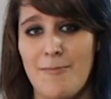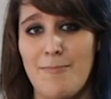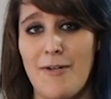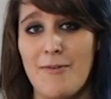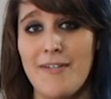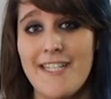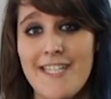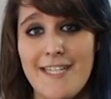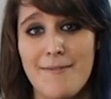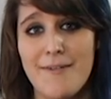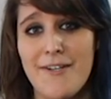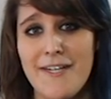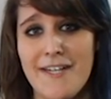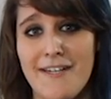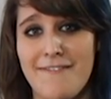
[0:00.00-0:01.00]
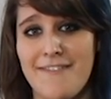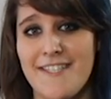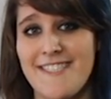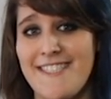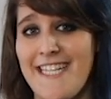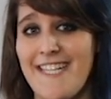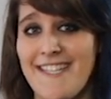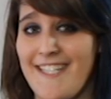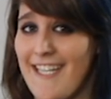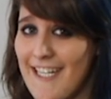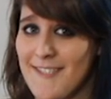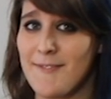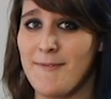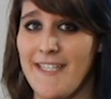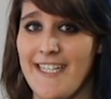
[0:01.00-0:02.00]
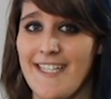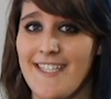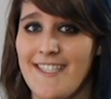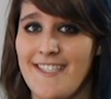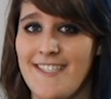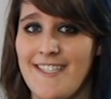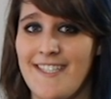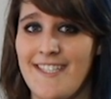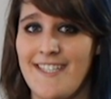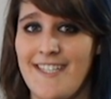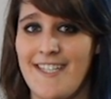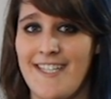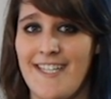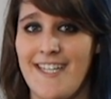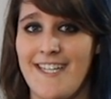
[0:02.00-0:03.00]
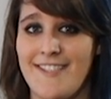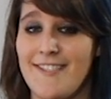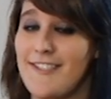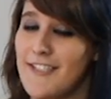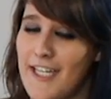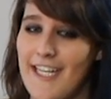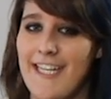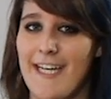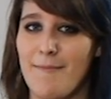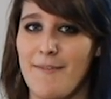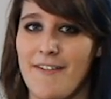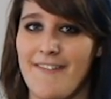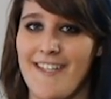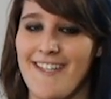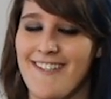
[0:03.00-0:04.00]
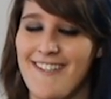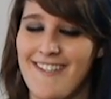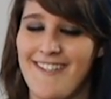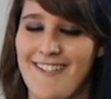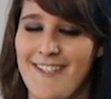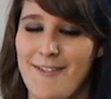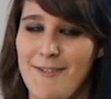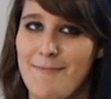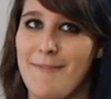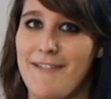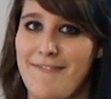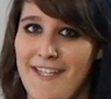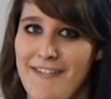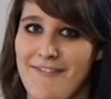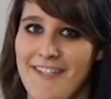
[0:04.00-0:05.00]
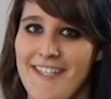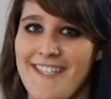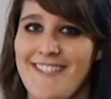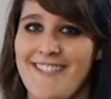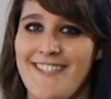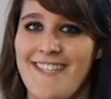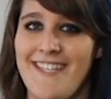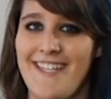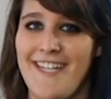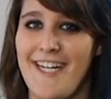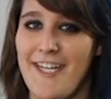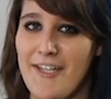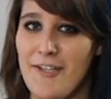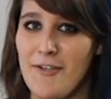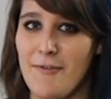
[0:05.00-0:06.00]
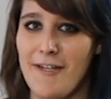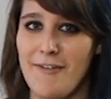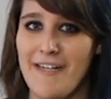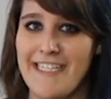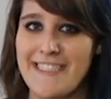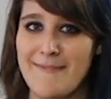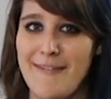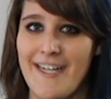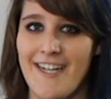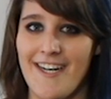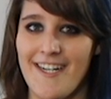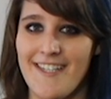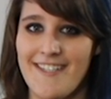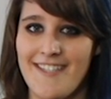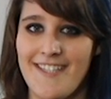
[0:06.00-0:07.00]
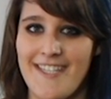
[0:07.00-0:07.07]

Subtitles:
But we ended up going on our first date the next week to a Johnny Depp movie, my favorite. He knew the way right to my heart.